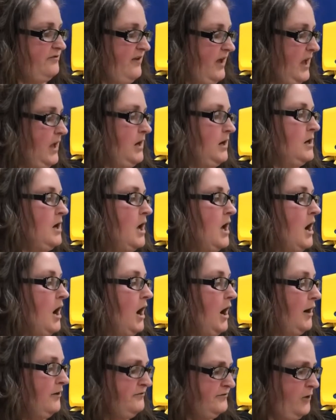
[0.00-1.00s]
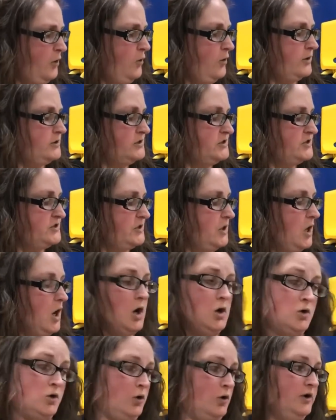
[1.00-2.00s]
vane, of course,
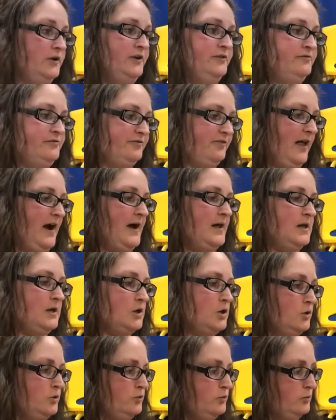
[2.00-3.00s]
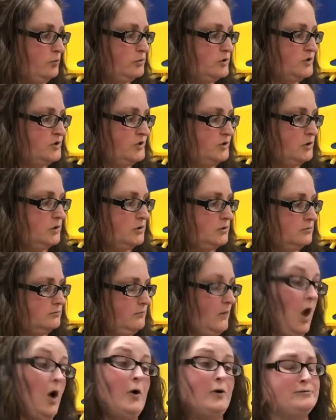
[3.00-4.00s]
a golden flying goose.
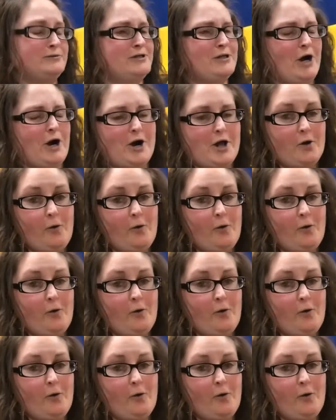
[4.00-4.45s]
Oh, sorry,